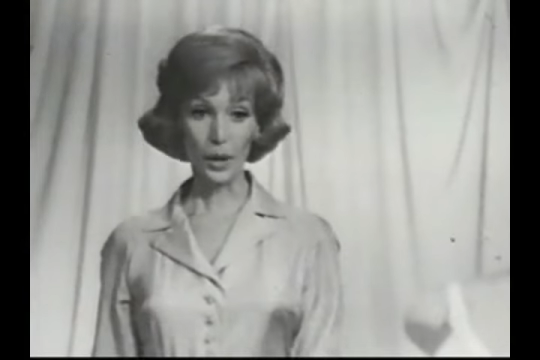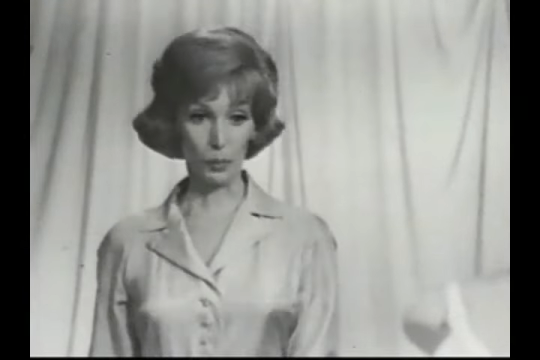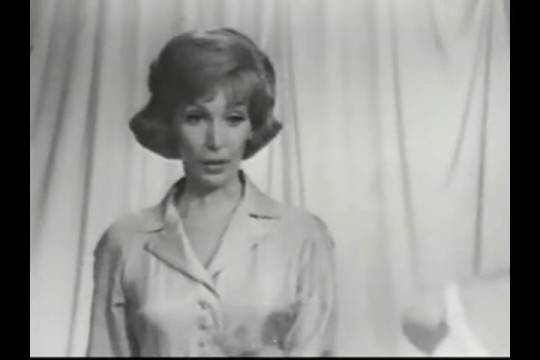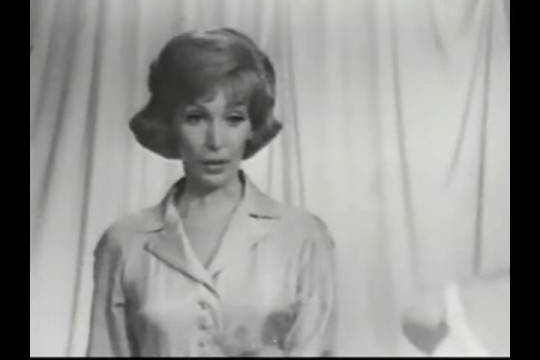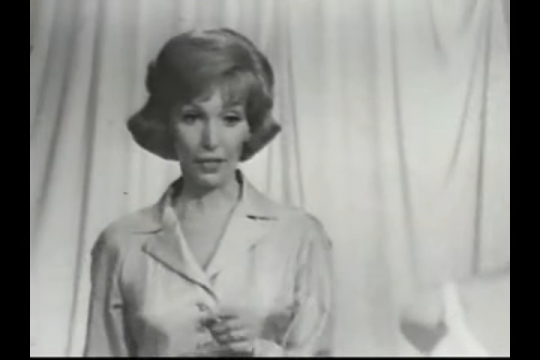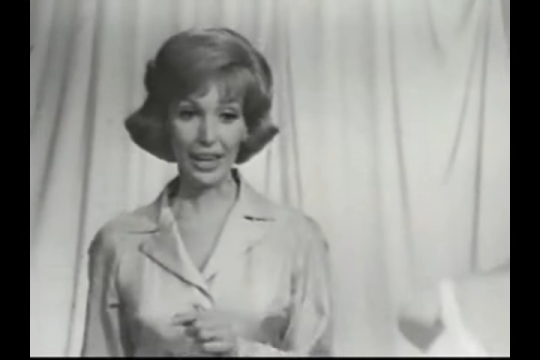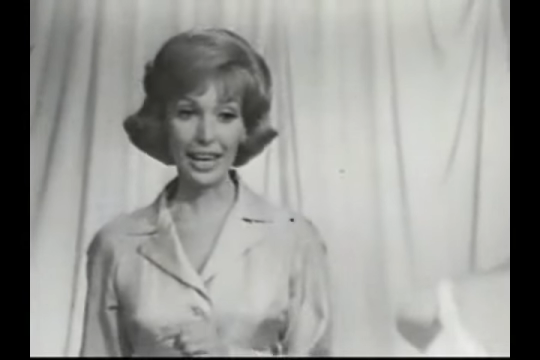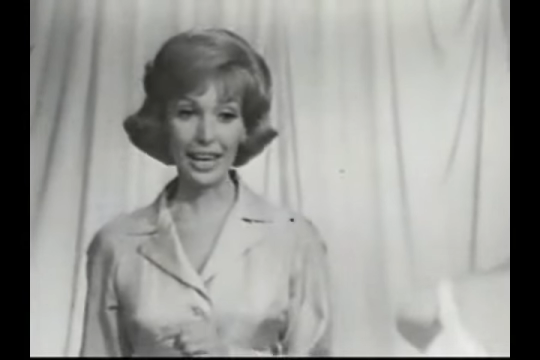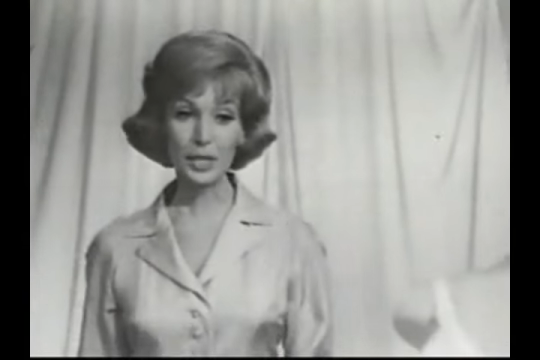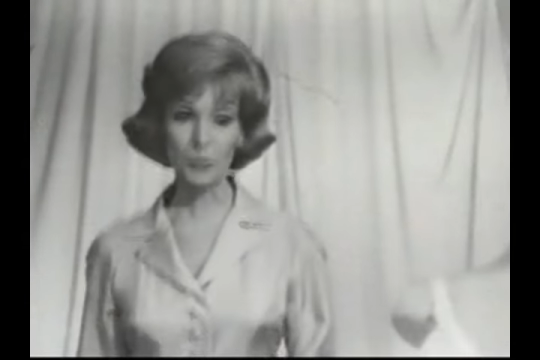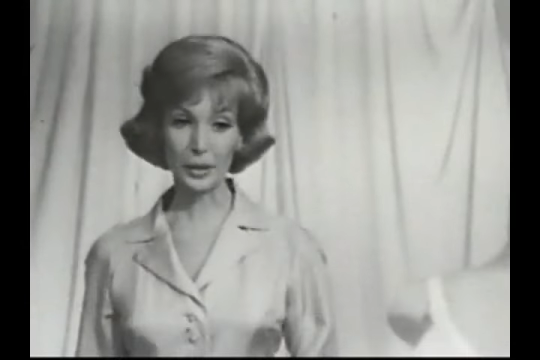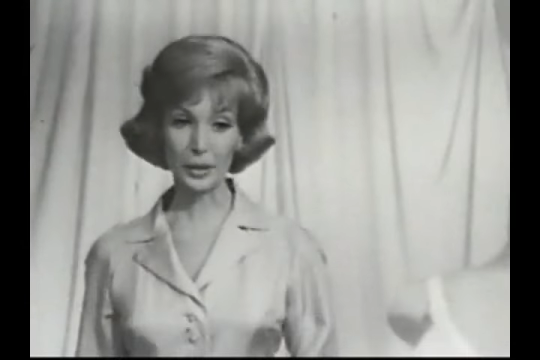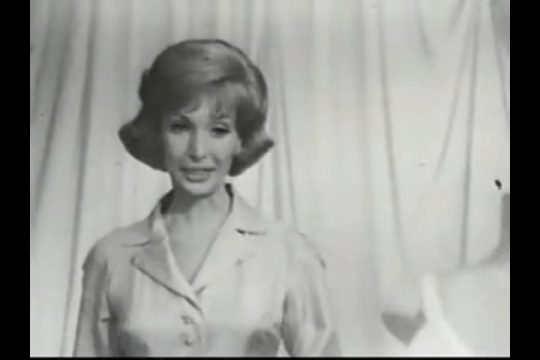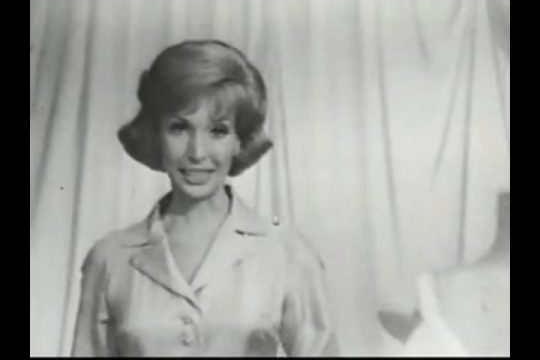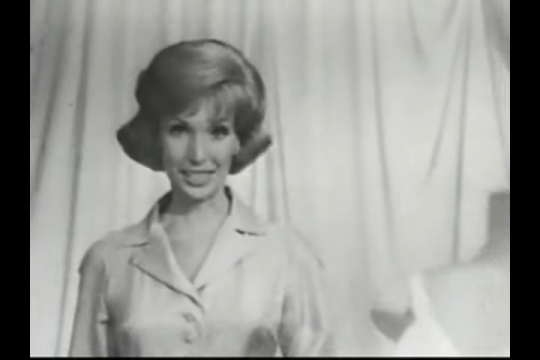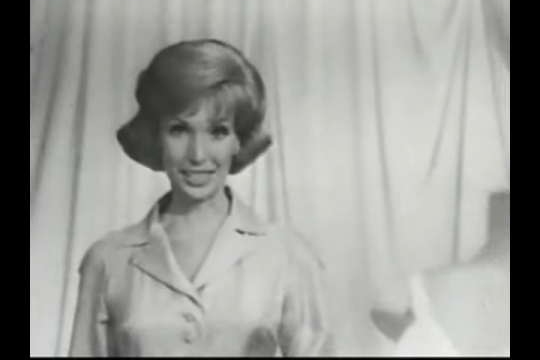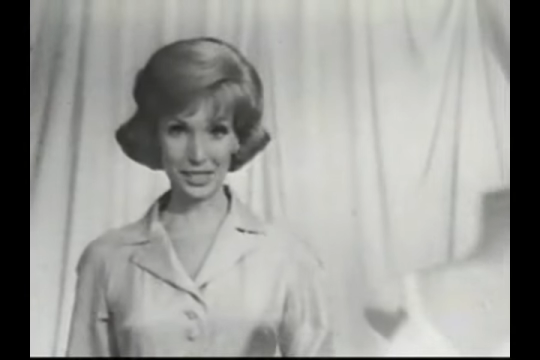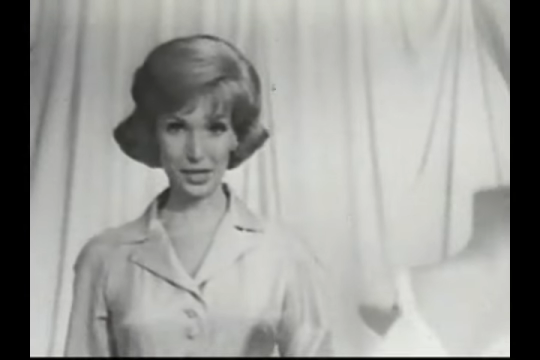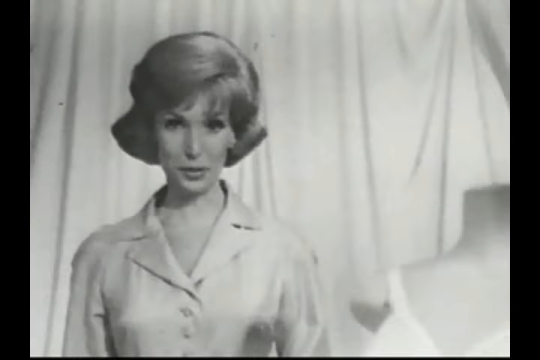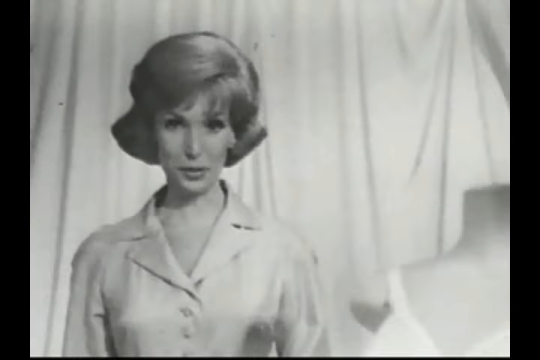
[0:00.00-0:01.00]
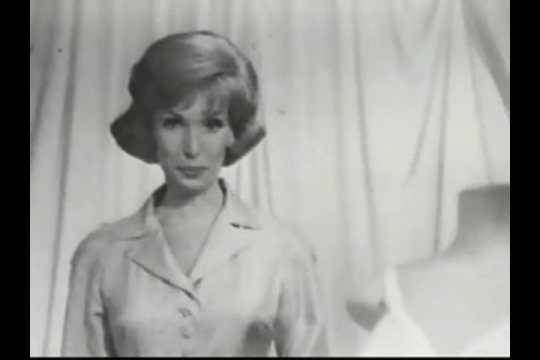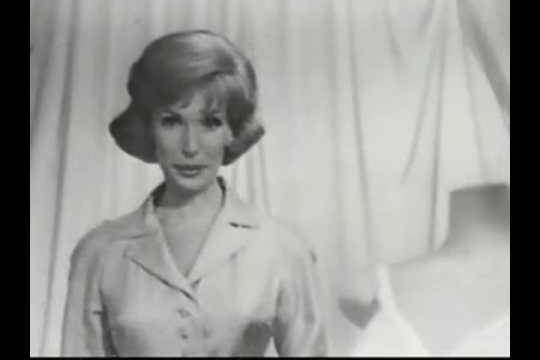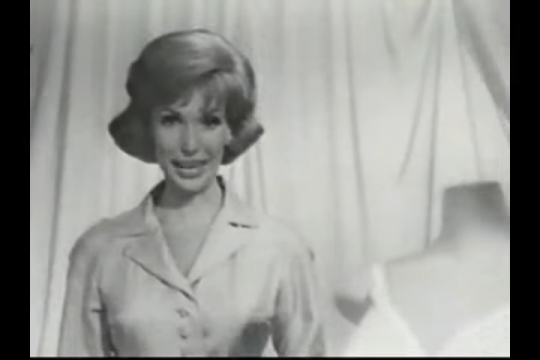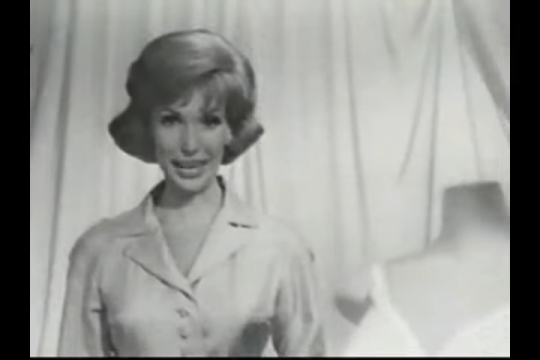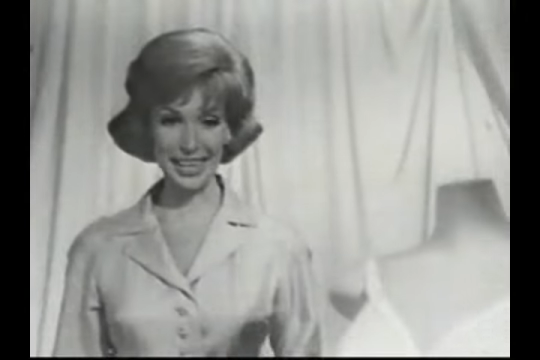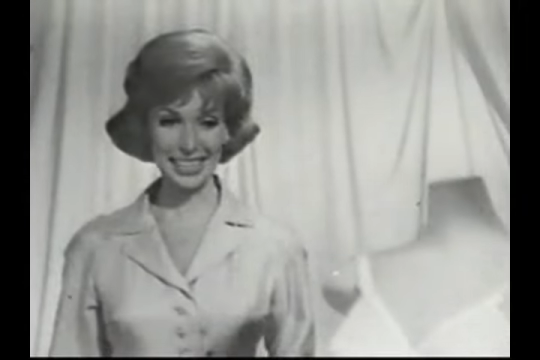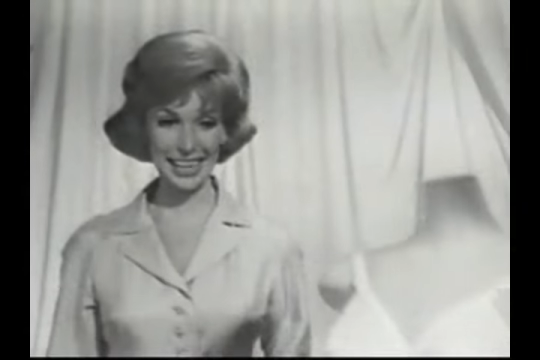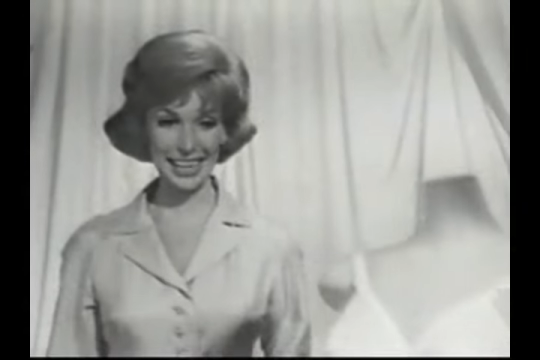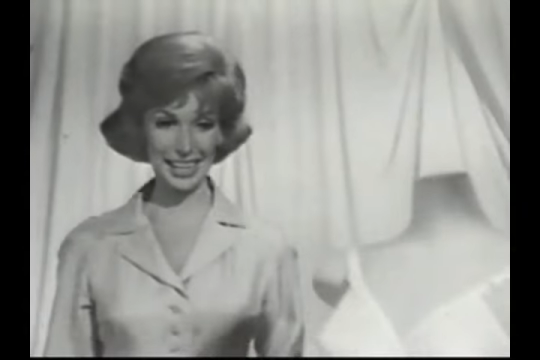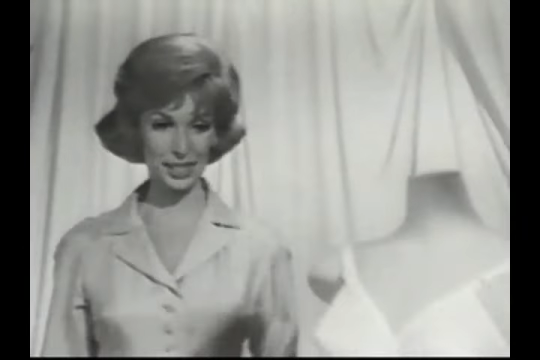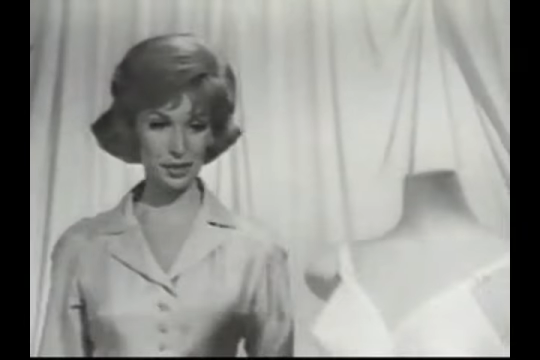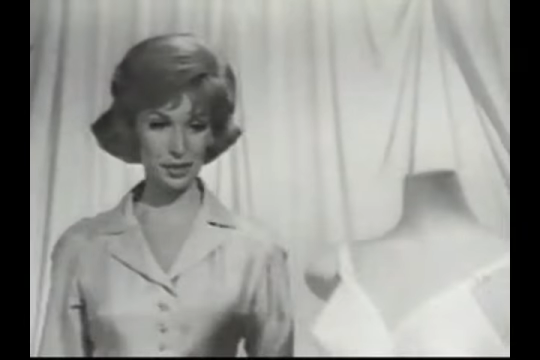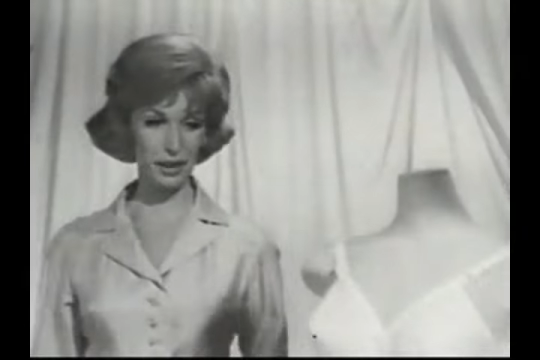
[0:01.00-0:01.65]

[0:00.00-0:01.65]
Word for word: Well, that's what this new Playtex